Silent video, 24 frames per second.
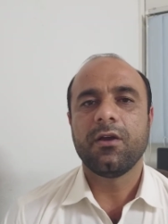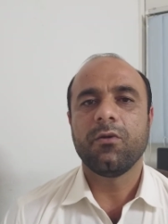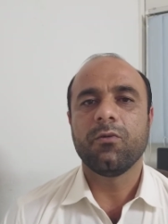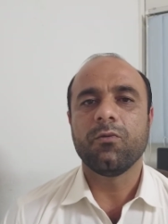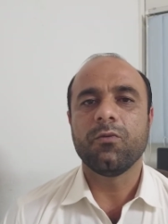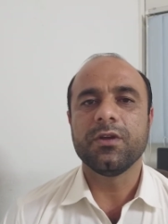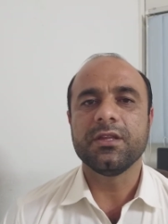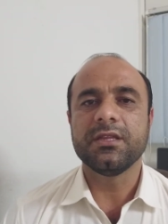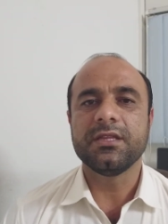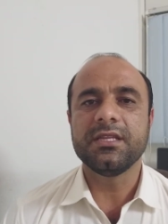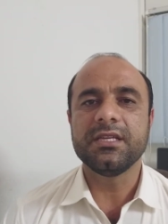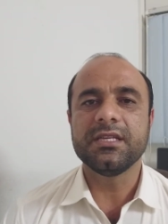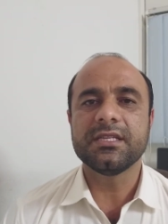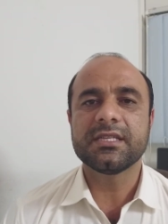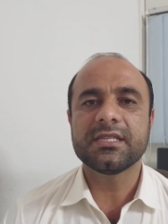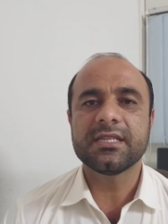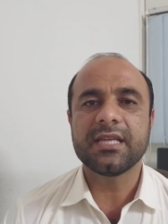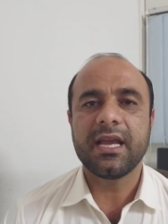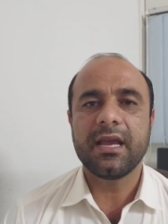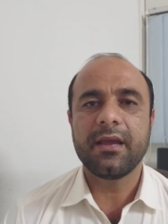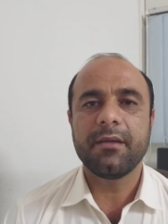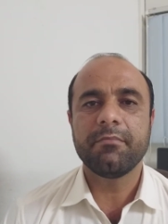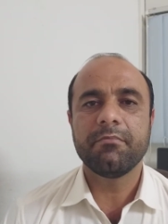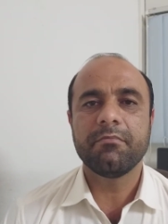with the
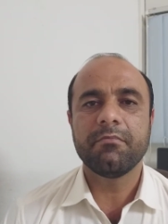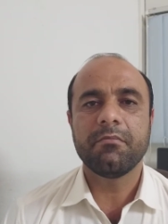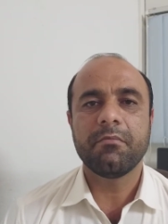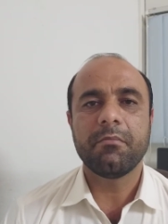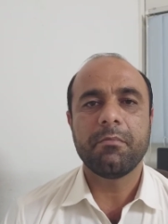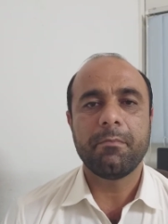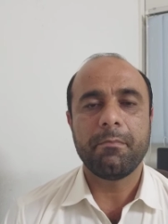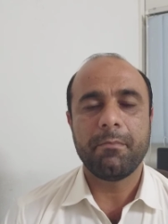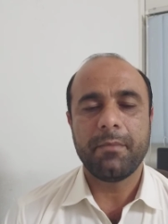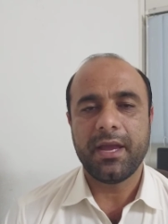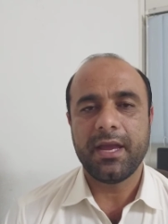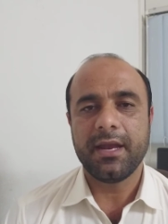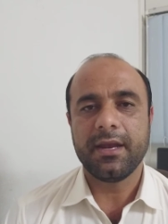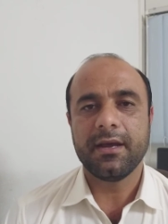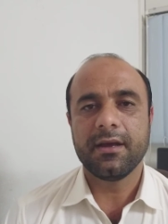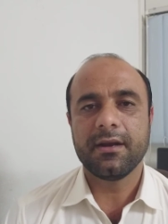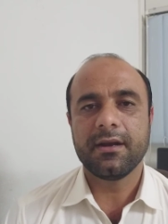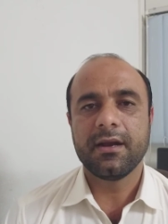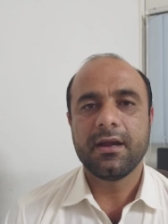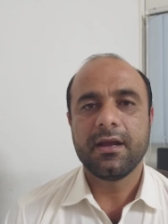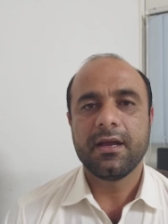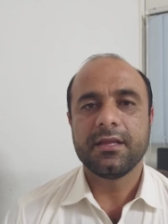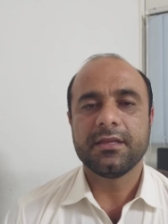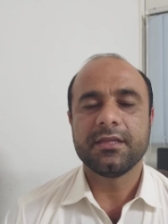same
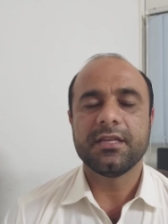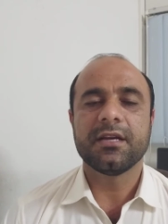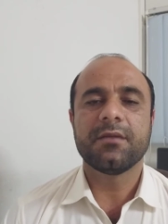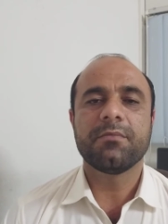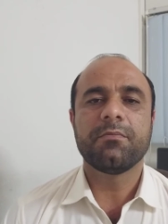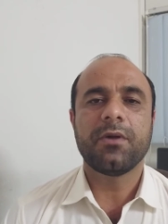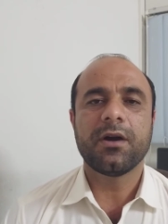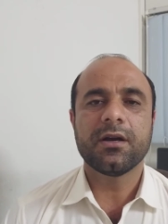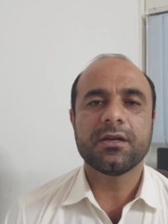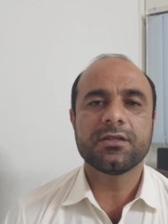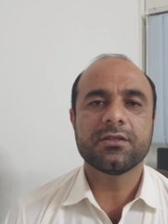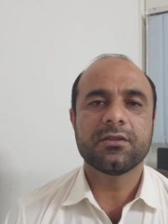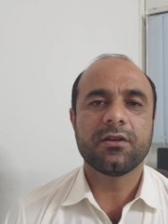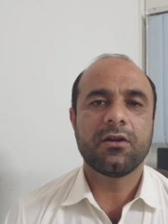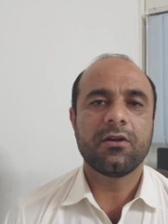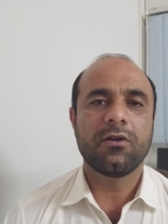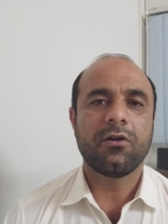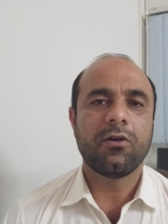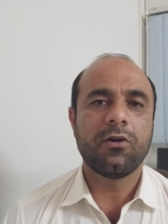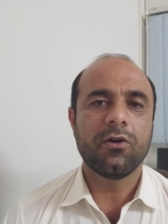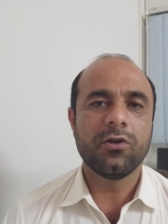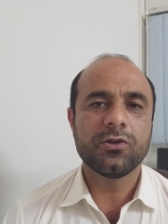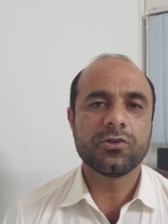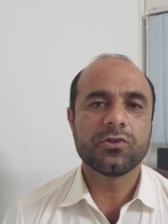manner that Pakistan
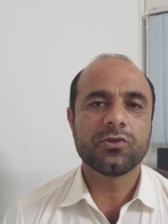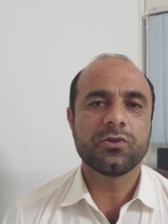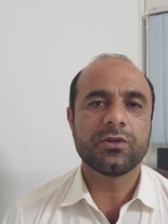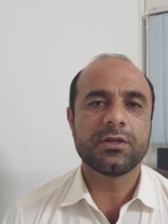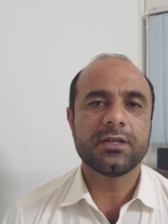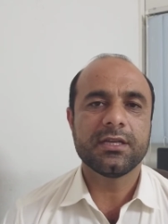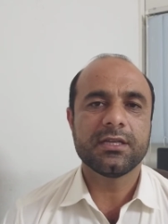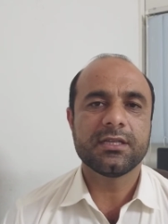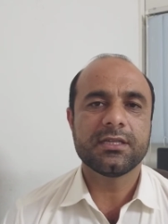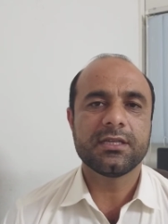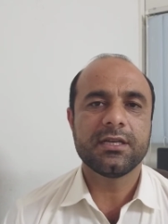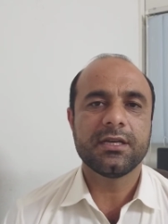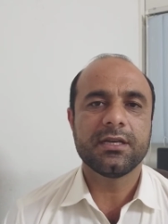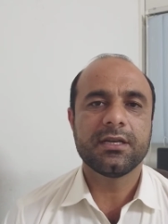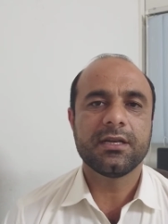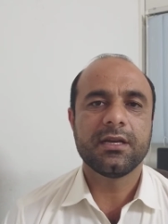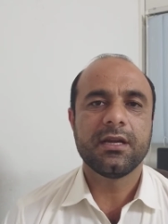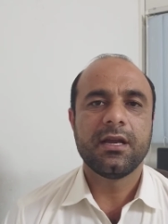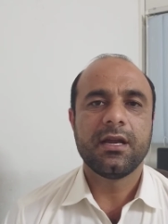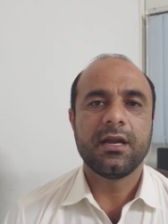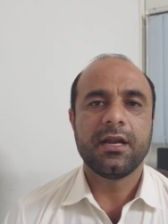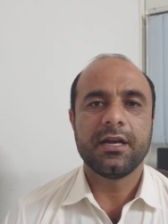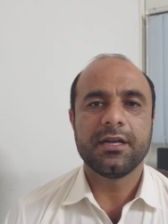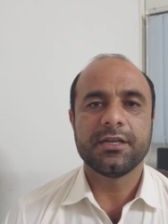also tested
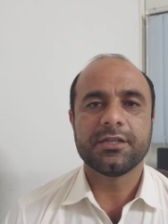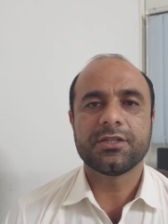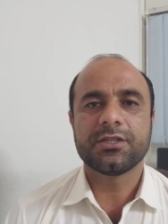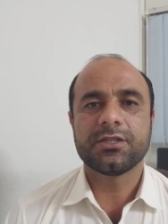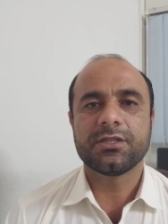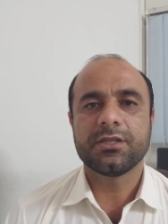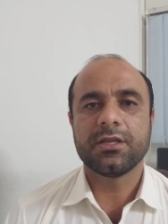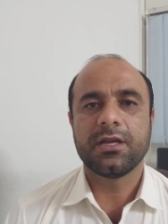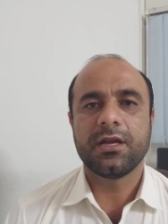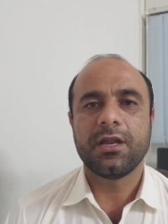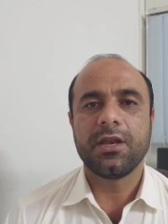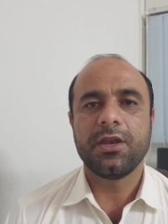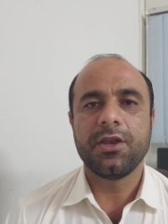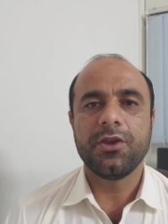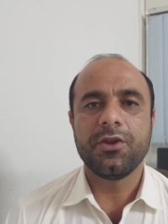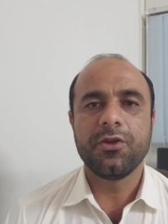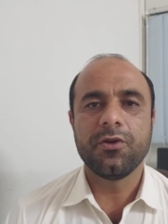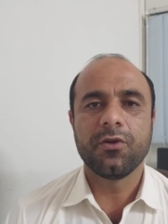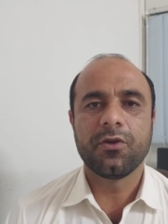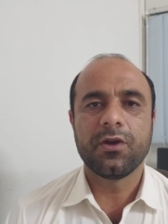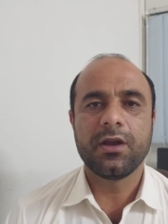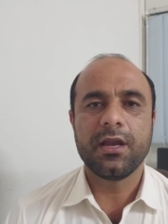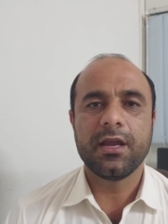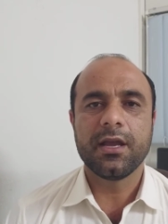its
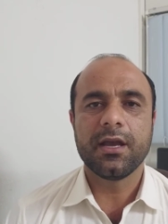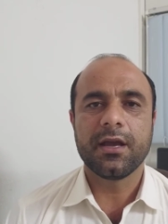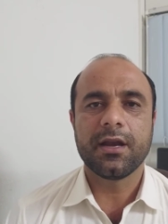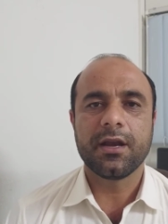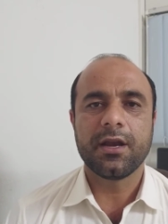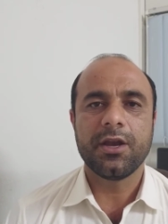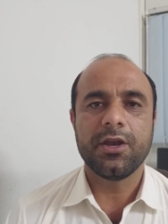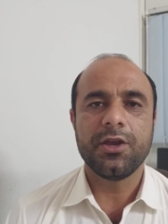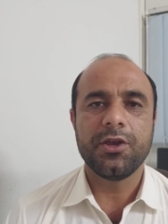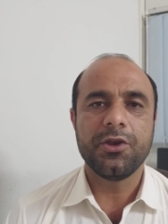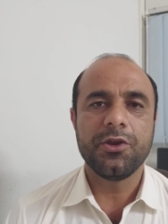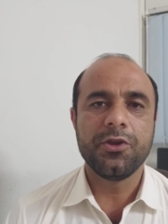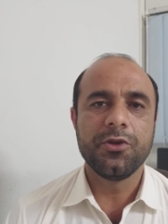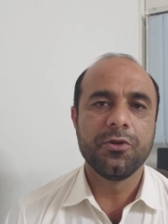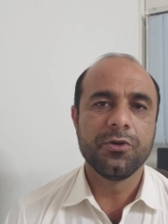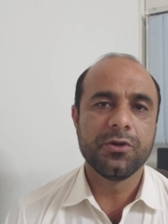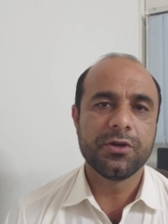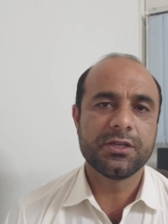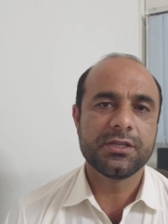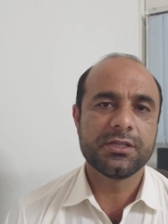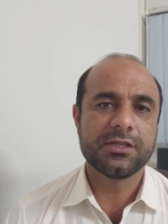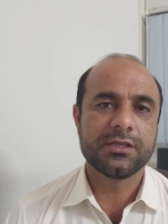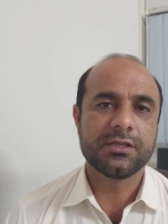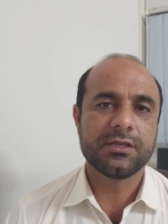nuclear
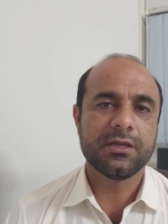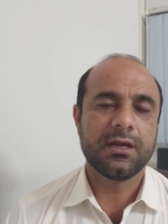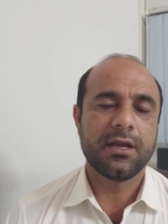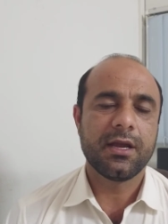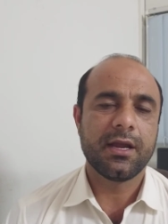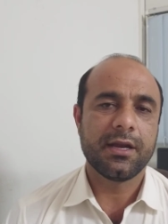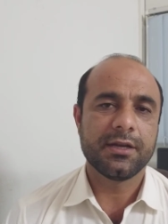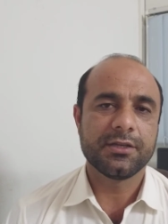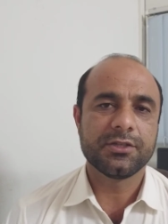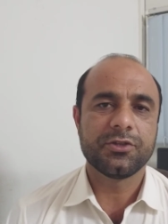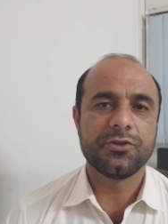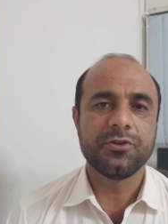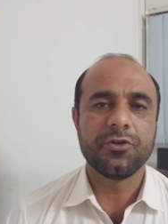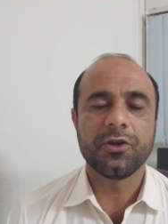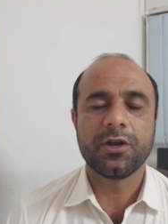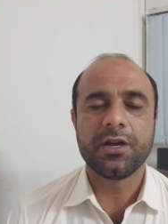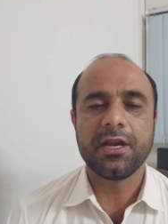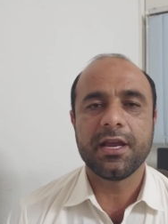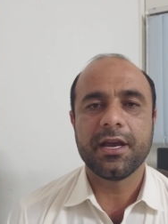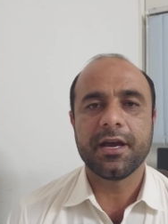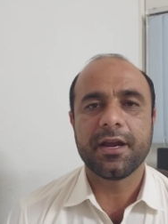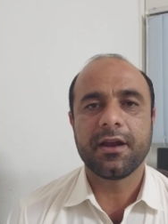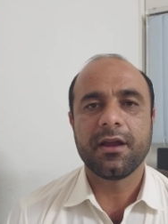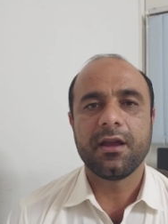nukes, its
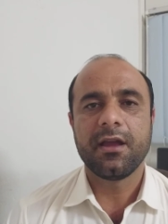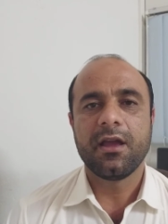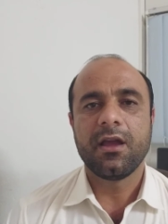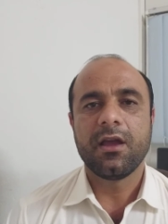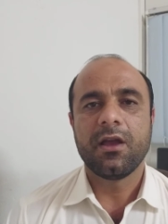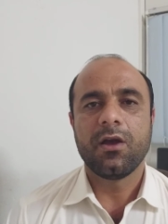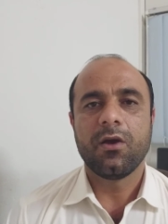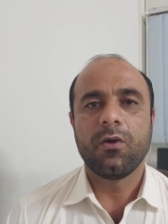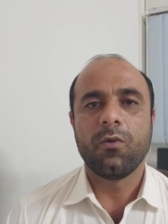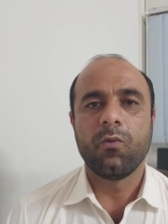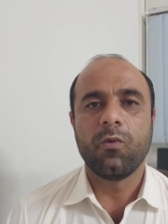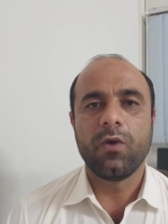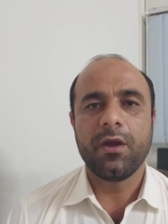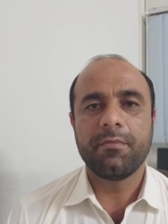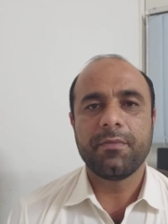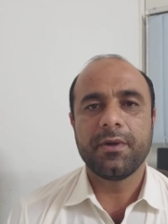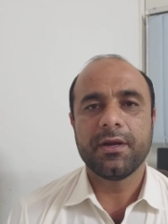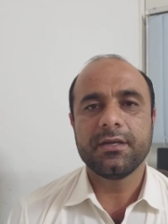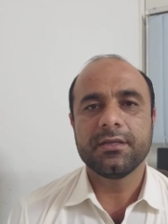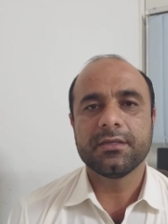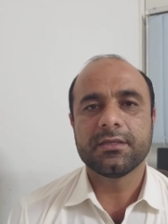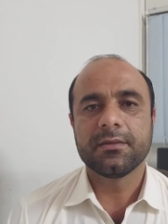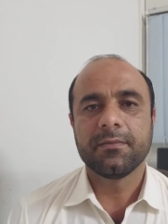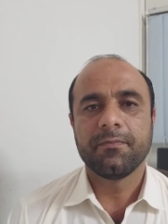nuclear
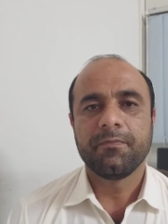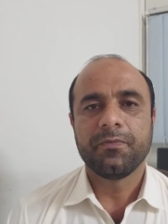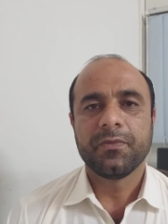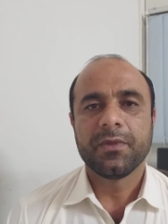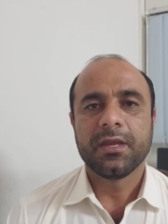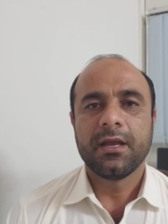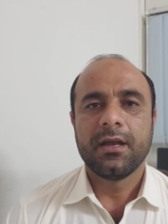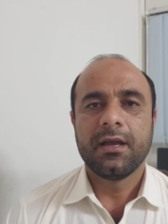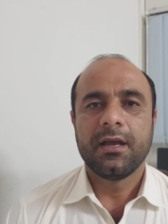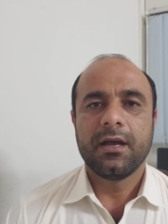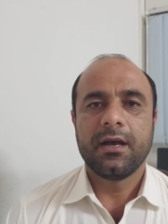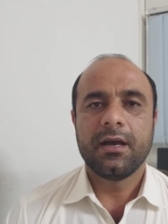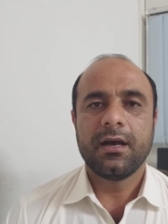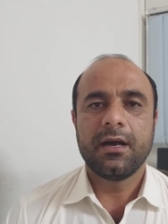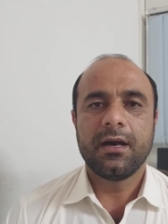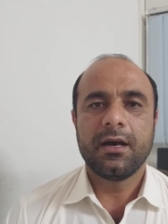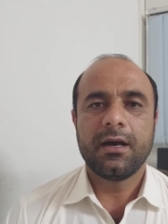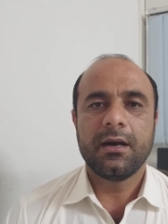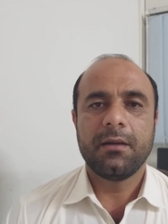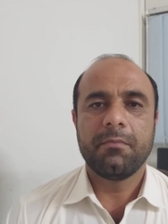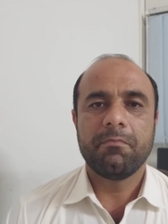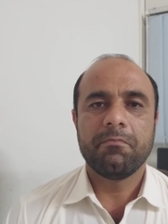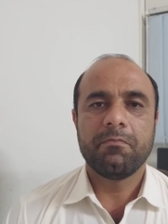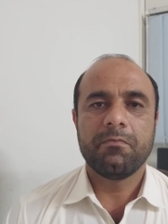weapons.
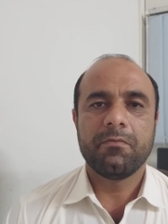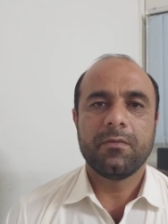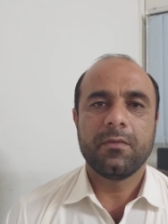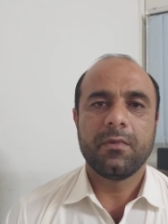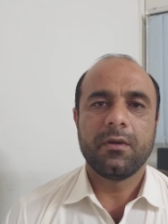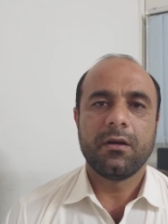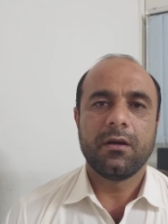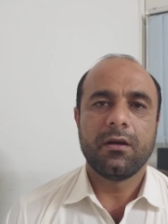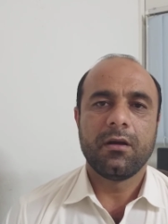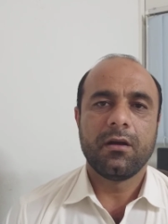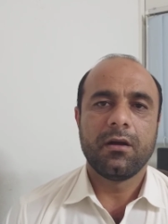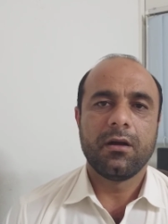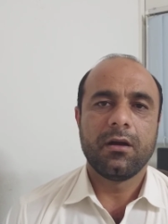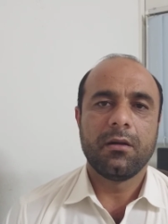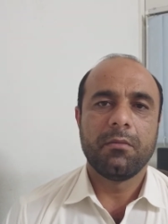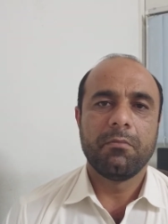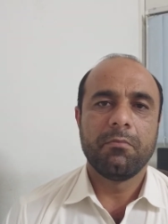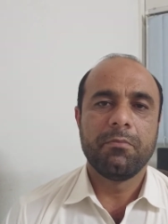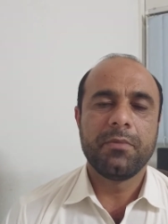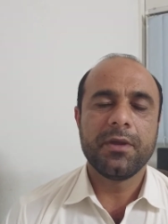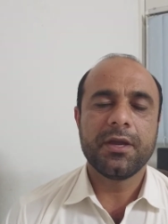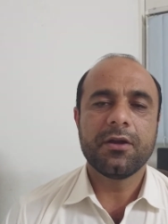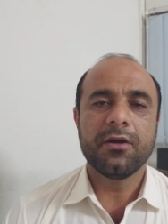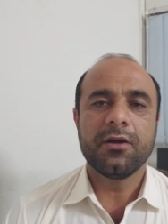Uh,
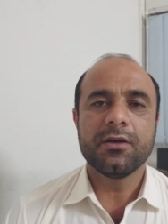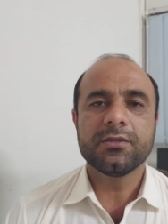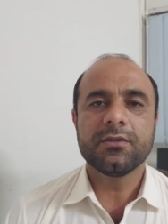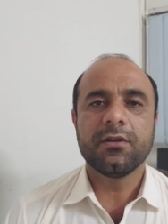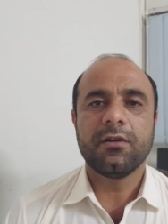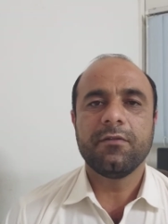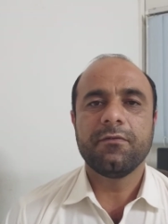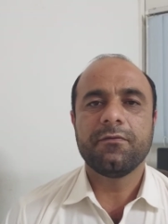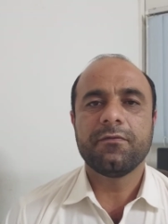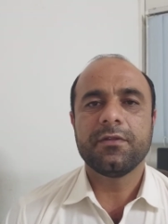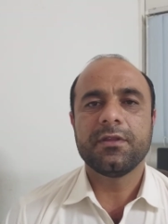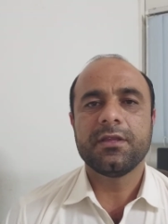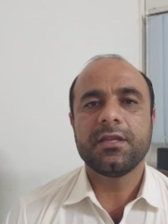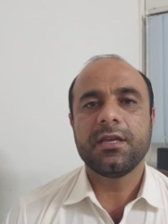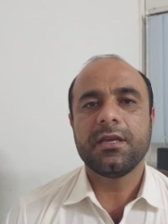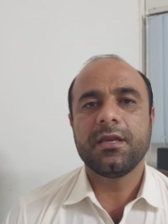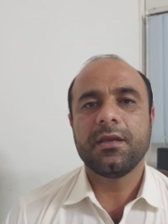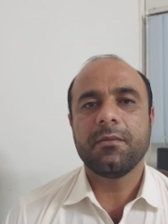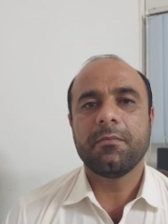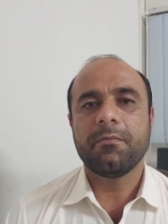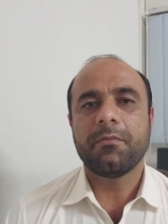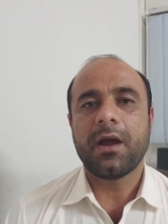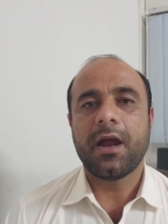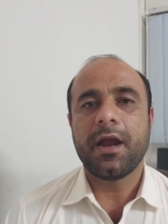because of
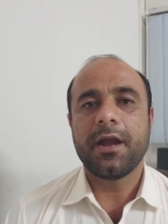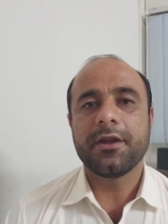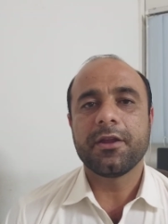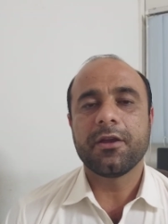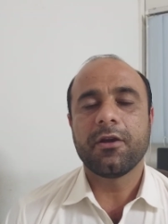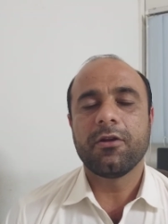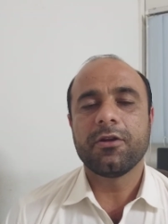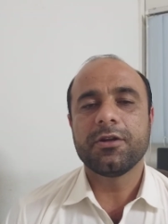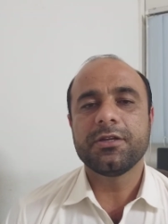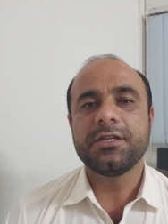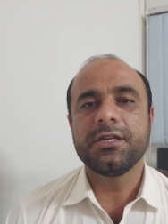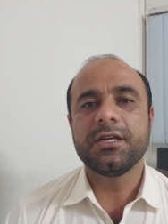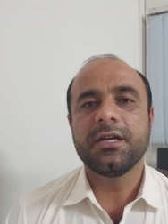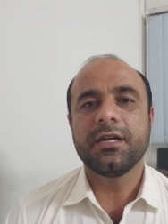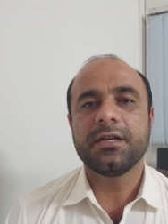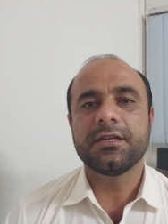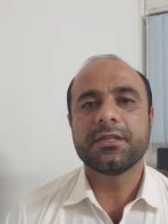the ideological